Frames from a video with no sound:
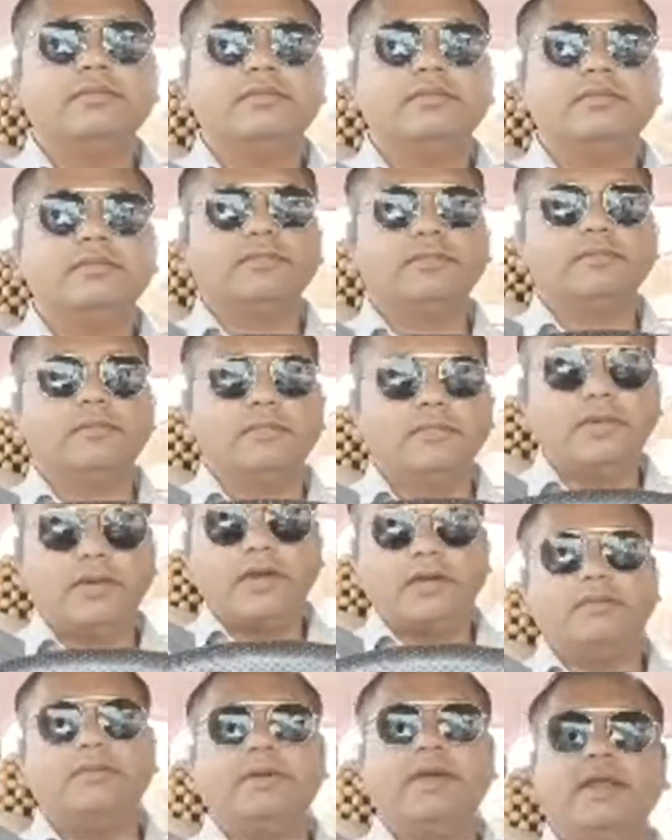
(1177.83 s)
a
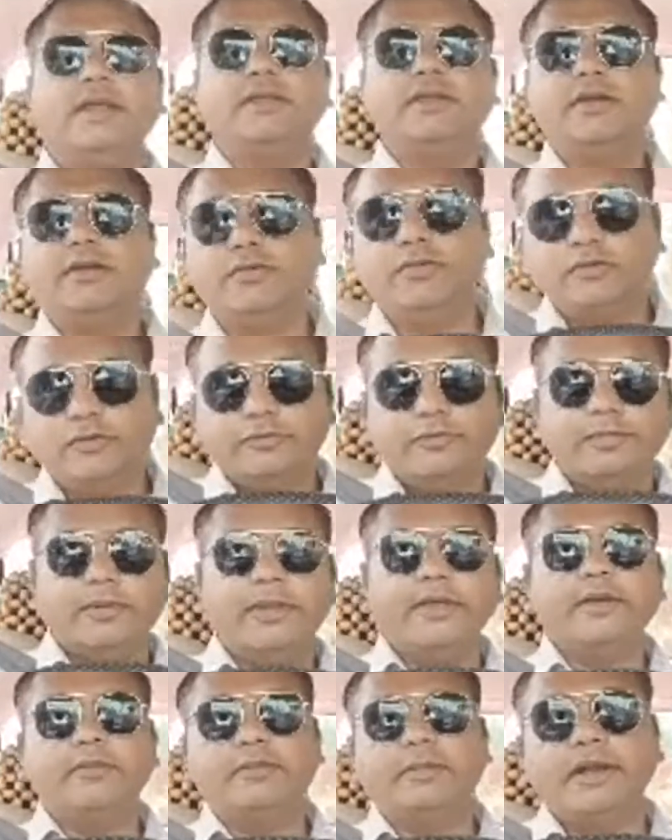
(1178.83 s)
manager who is playing
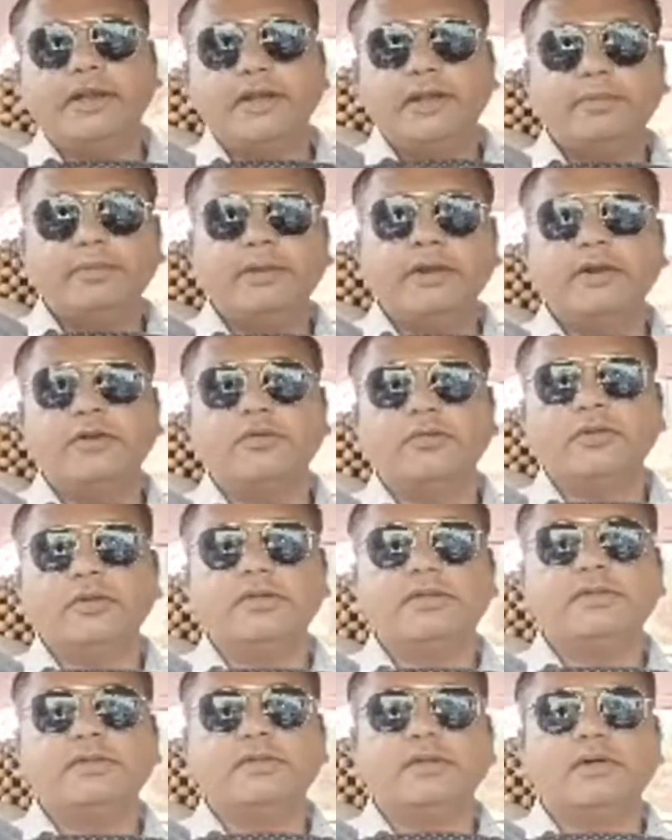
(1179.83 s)
multiple roles in the
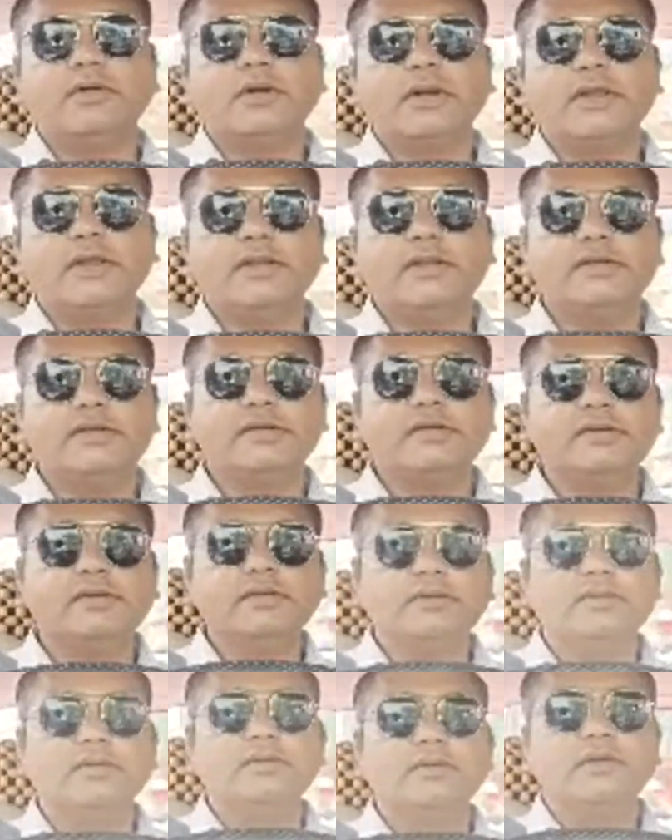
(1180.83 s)
organization,
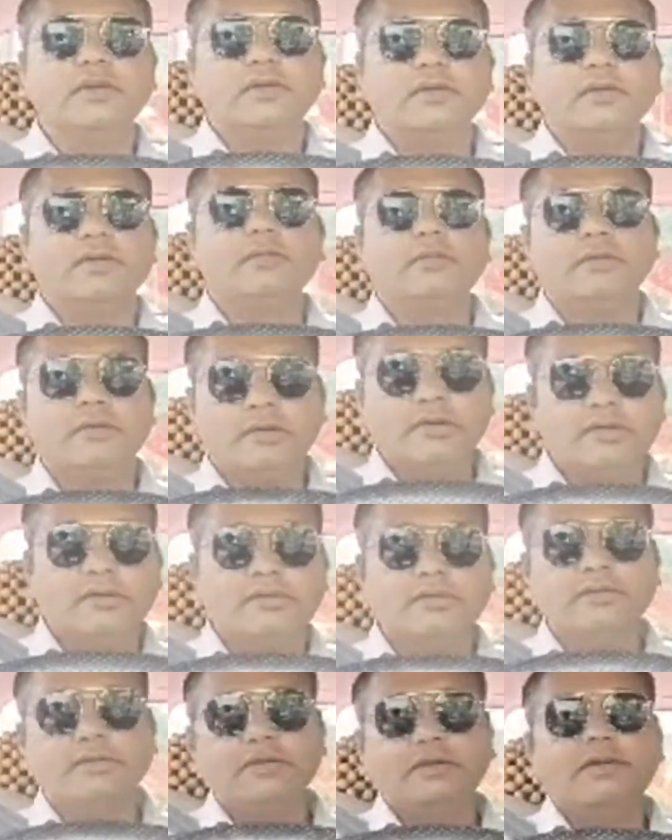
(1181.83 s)
because
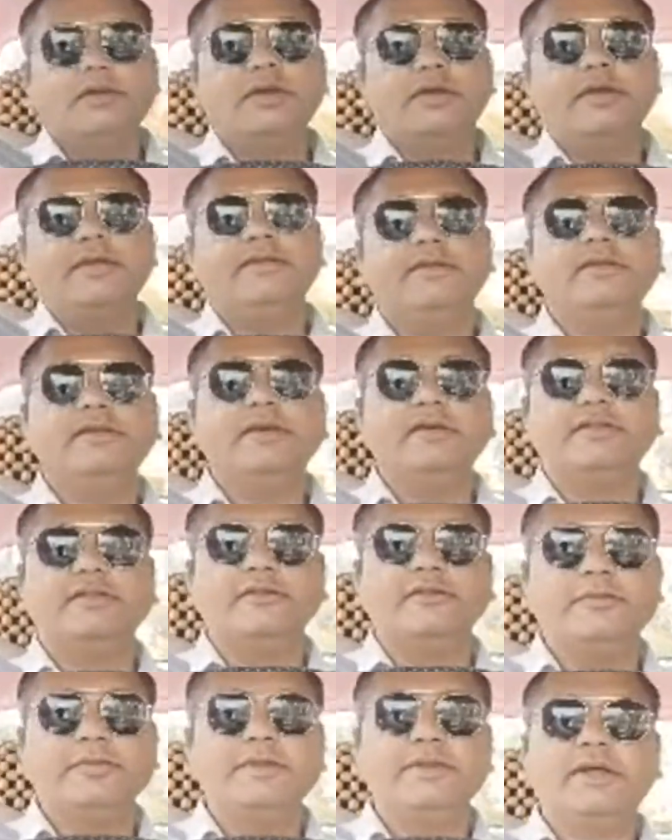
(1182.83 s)
in CISSP
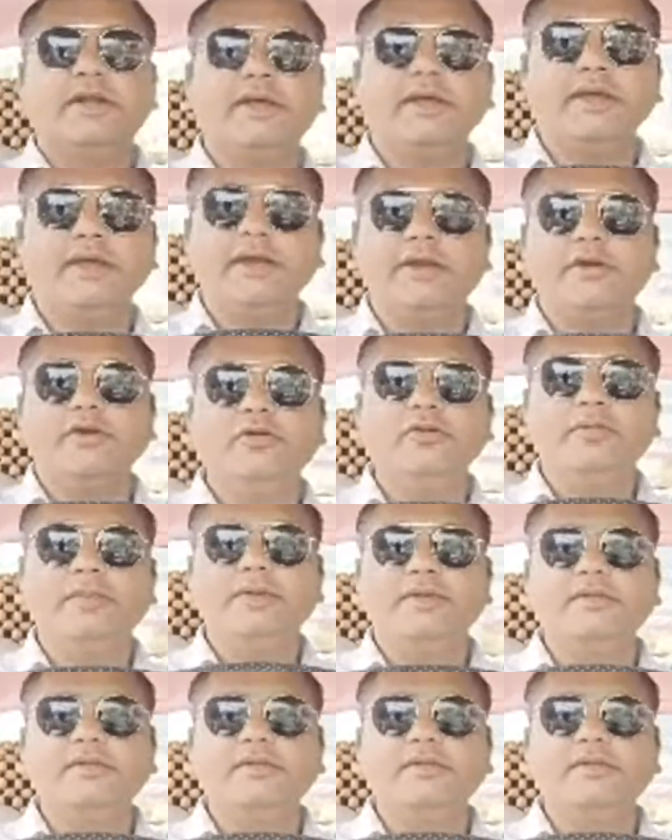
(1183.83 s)
there are 8 domains